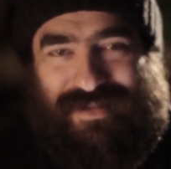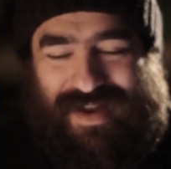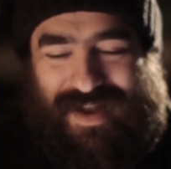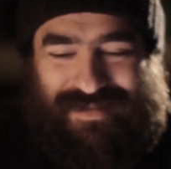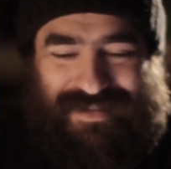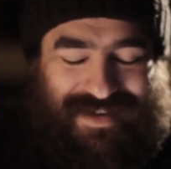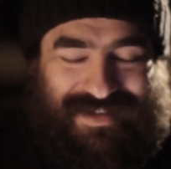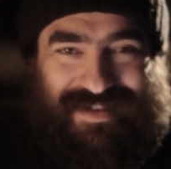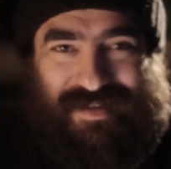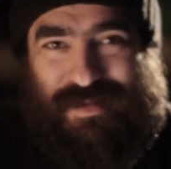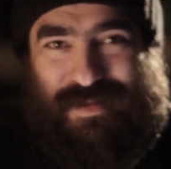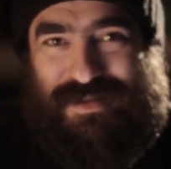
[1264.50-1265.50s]
did I
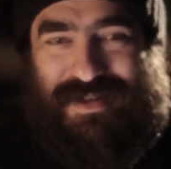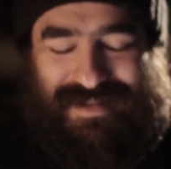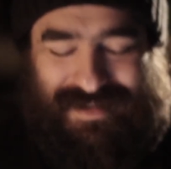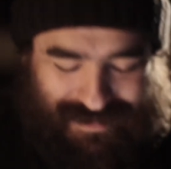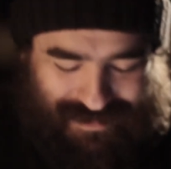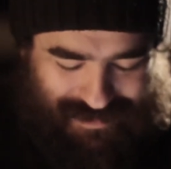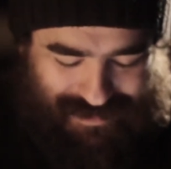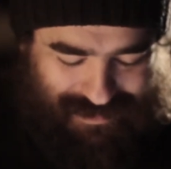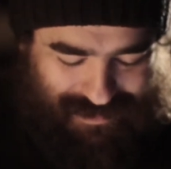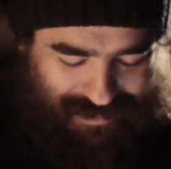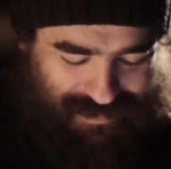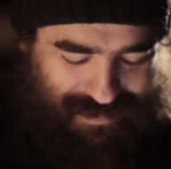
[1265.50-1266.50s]
tuck my shirt in?" kind
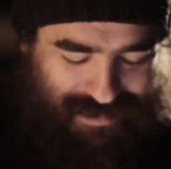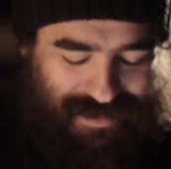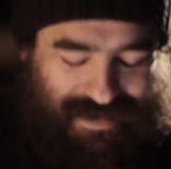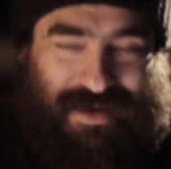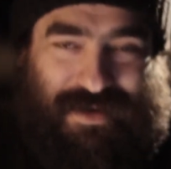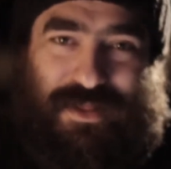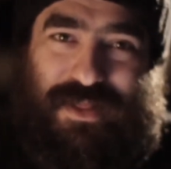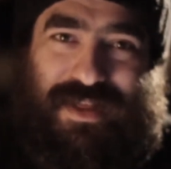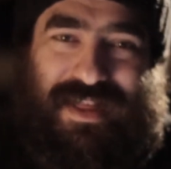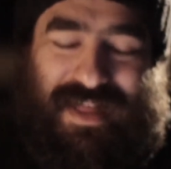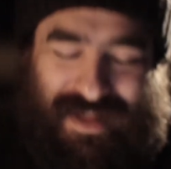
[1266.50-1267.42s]
of thing.